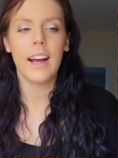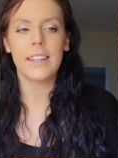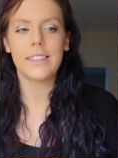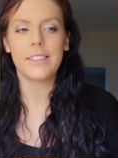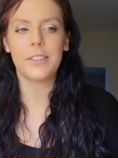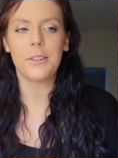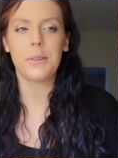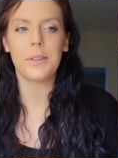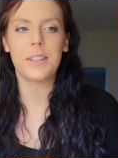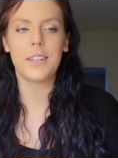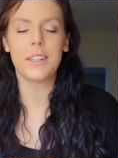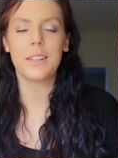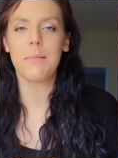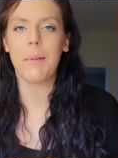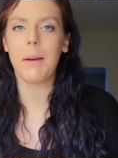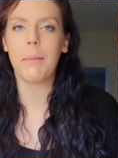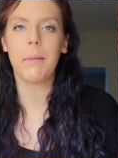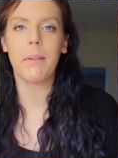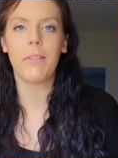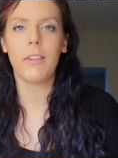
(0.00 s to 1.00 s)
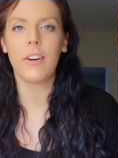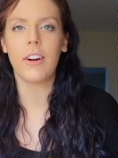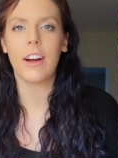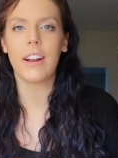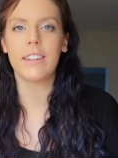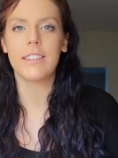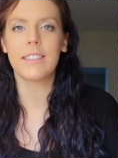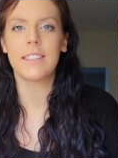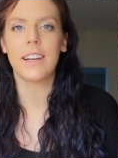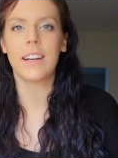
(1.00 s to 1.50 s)
and so it does make me feel
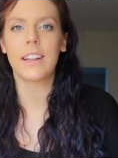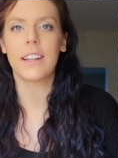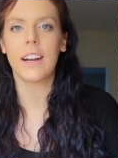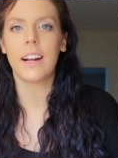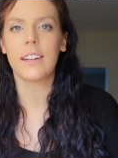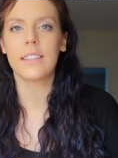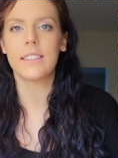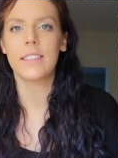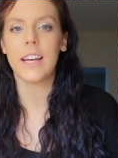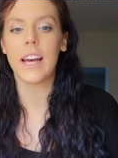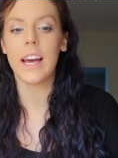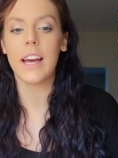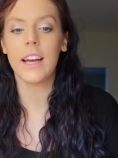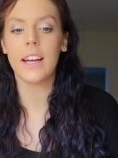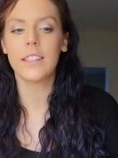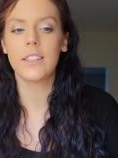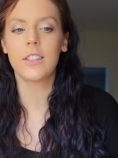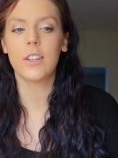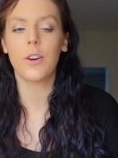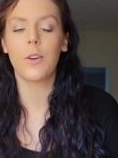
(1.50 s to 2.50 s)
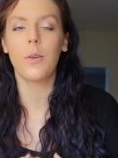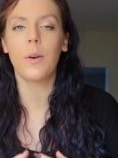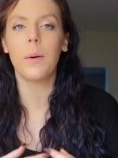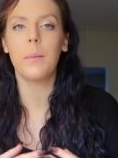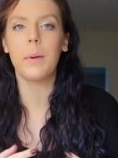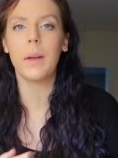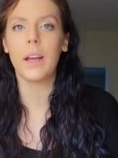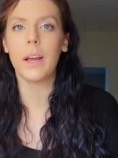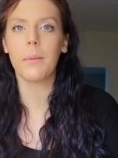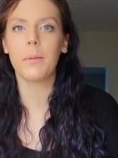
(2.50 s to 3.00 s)
kind of sick the next day. And so
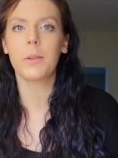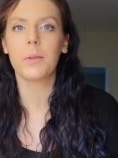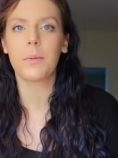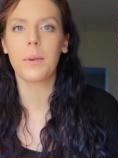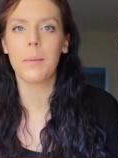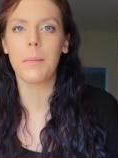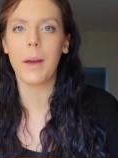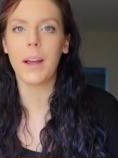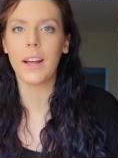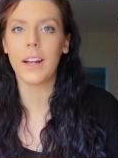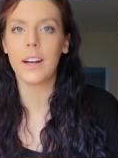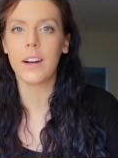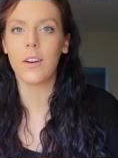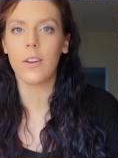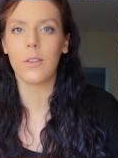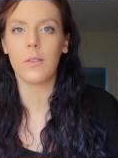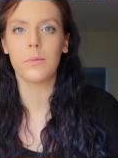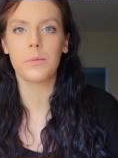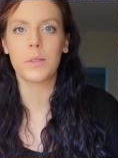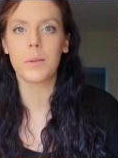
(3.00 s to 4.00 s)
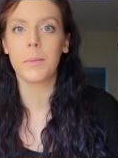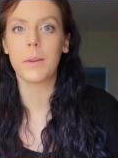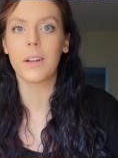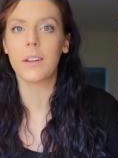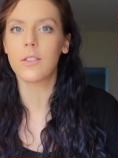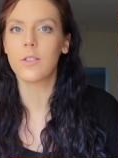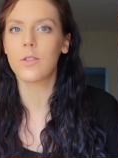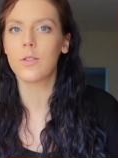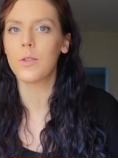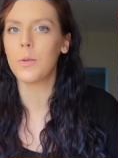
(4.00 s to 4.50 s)
being able to remake it at home,
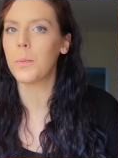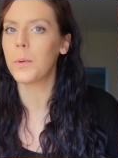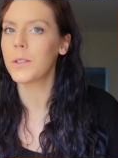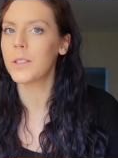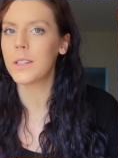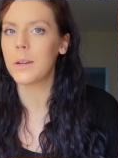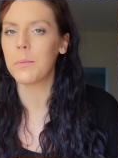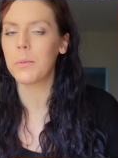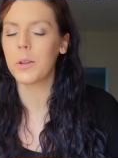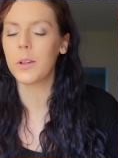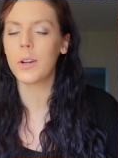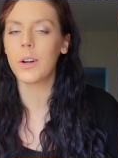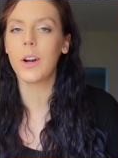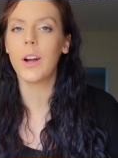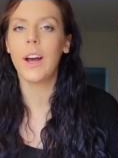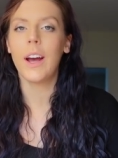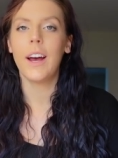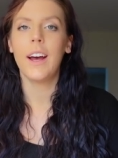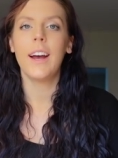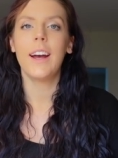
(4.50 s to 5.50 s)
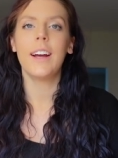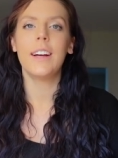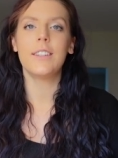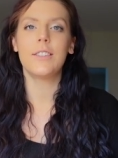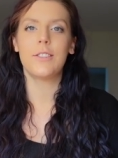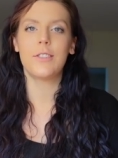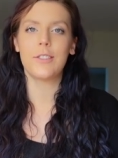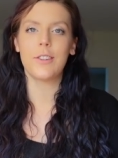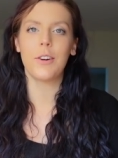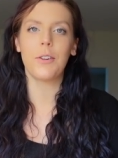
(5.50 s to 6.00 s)
something super similar,
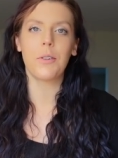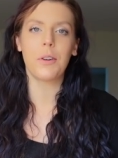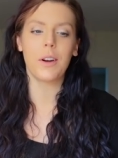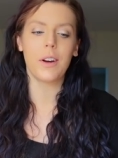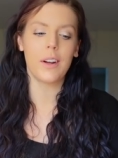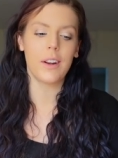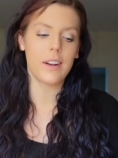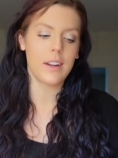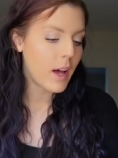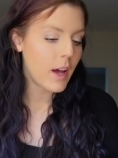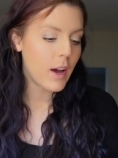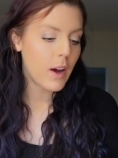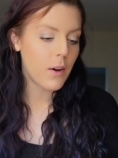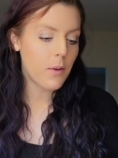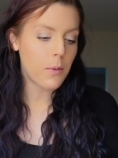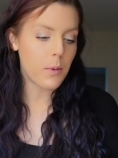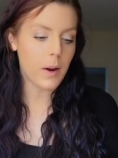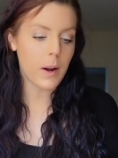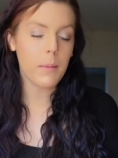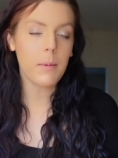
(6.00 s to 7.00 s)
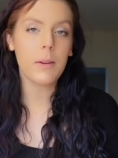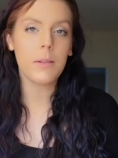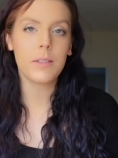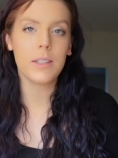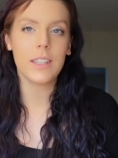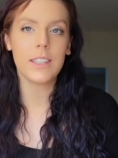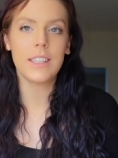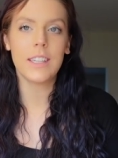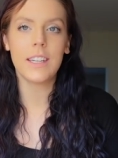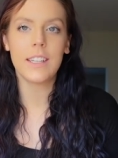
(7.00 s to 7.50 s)
is so good. What I'm
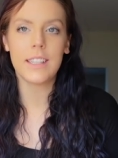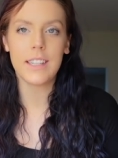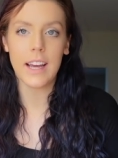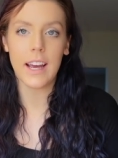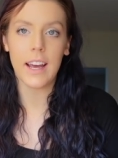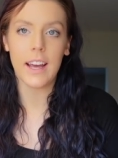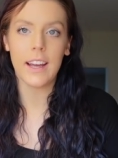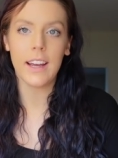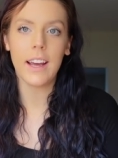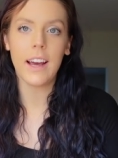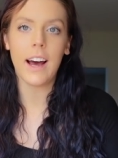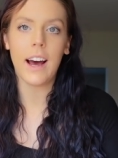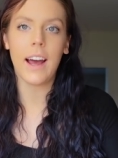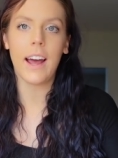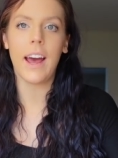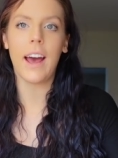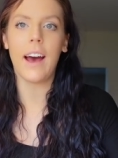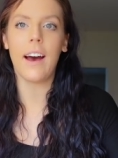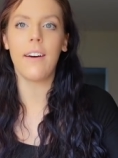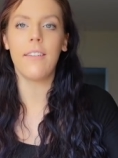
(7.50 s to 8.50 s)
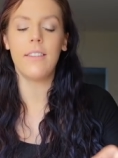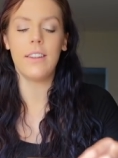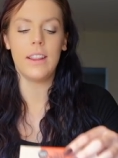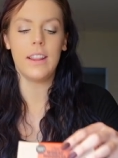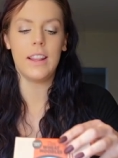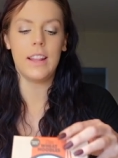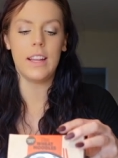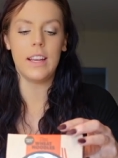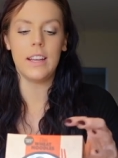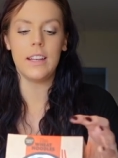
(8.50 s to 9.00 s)
using today, I have
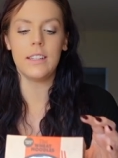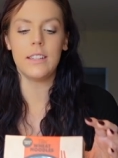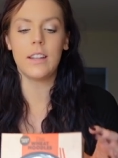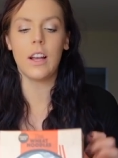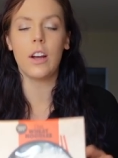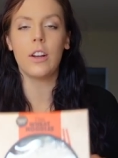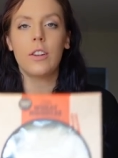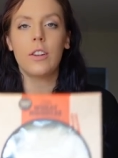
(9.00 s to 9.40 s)
these